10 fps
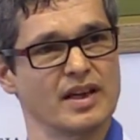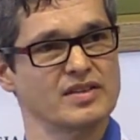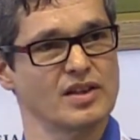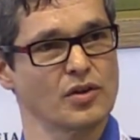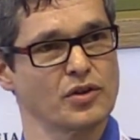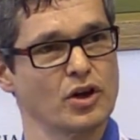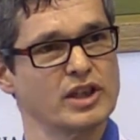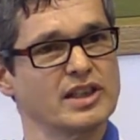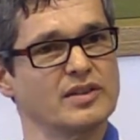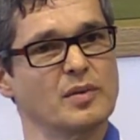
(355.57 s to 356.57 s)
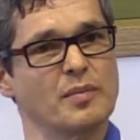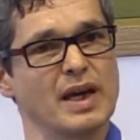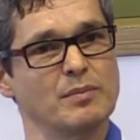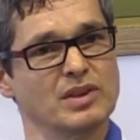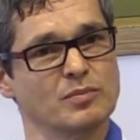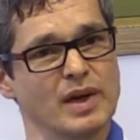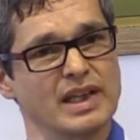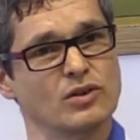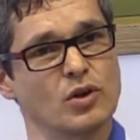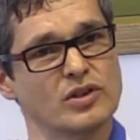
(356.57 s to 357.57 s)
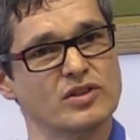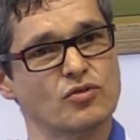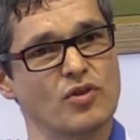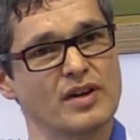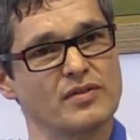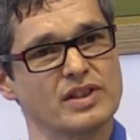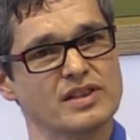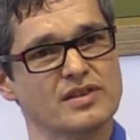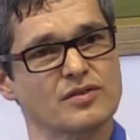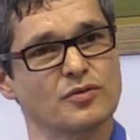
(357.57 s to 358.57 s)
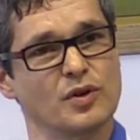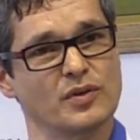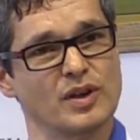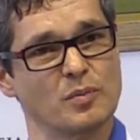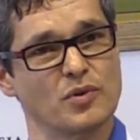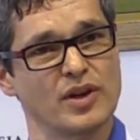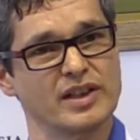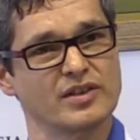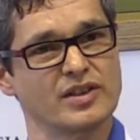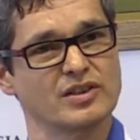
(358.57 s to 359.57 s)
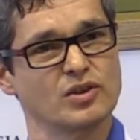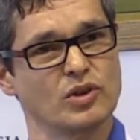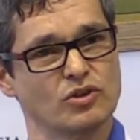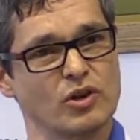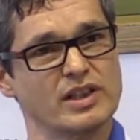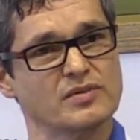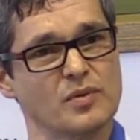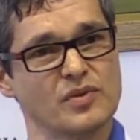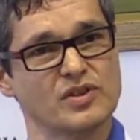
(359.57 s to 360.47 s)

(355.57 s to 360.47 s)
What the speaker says: as the authority, the main cost drivers for the operator that you entrust with